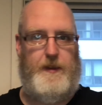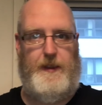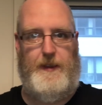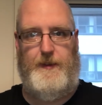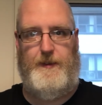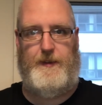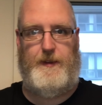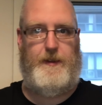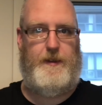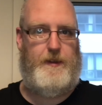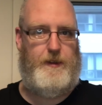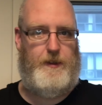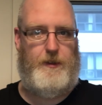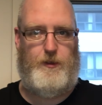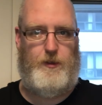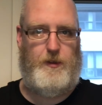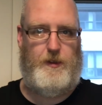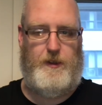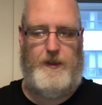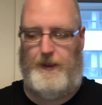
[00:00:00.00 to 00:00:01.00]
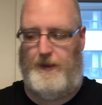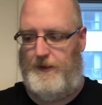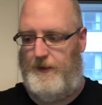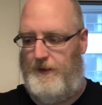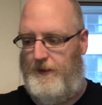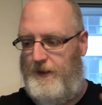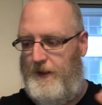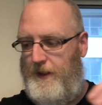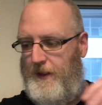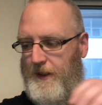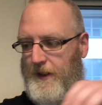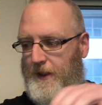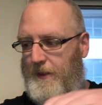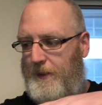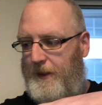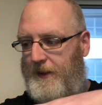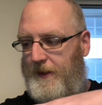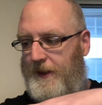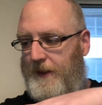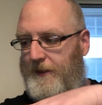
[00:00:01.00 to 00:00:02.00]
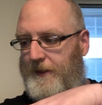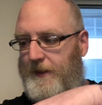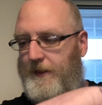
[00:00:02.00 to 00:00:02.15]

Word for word: He's in the little clique. But this